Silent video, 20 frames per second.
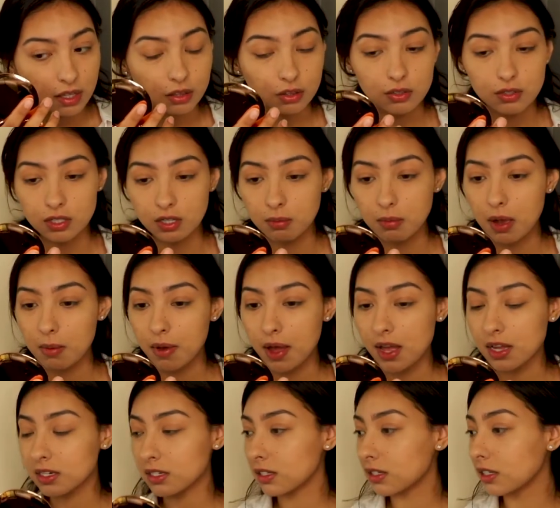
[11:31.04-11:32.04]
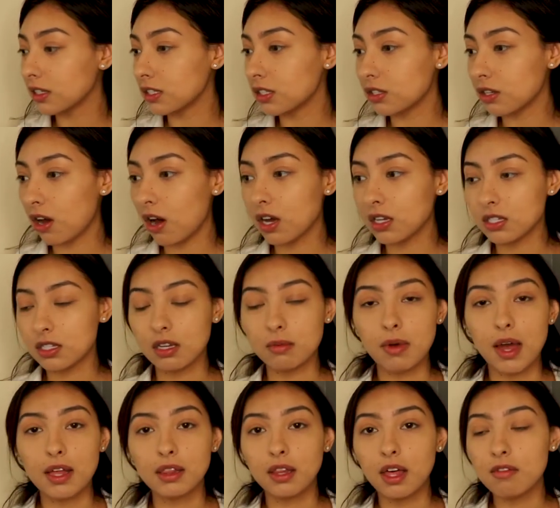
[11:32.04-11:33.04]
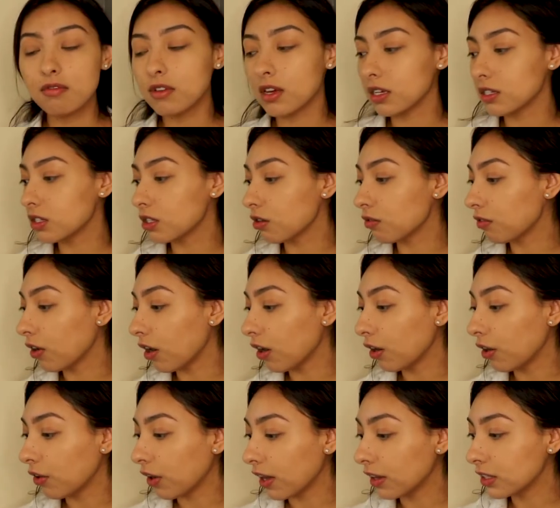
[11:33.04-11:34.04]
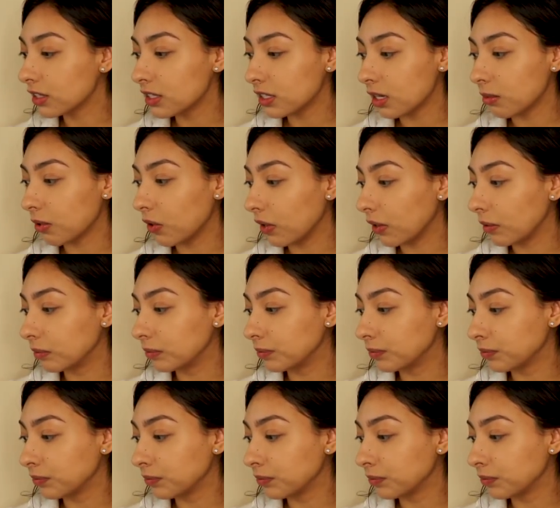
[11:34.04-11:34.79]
Losing my mind. It's awesome. I love it so far. Okay, let's keep going.